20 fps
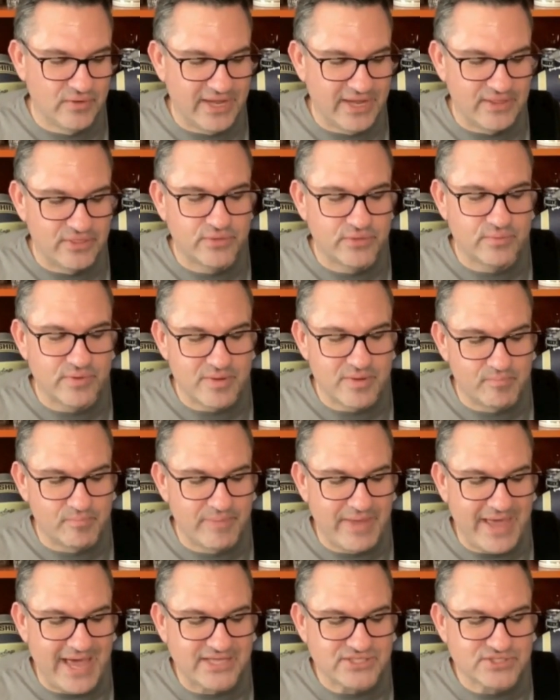had 3
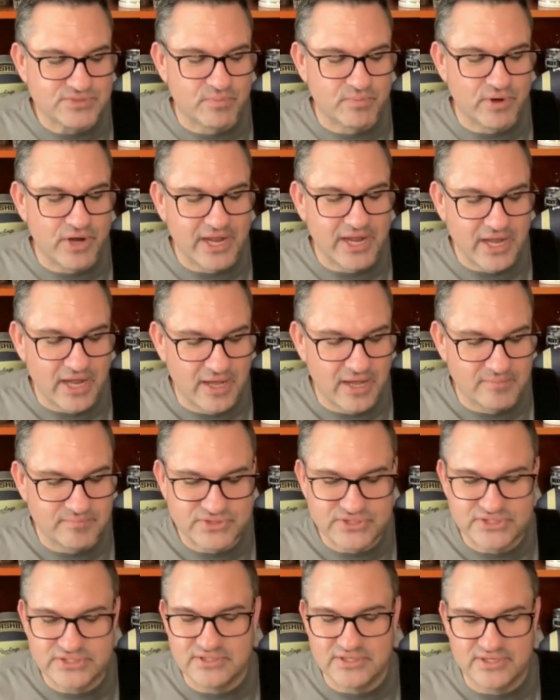pass breakups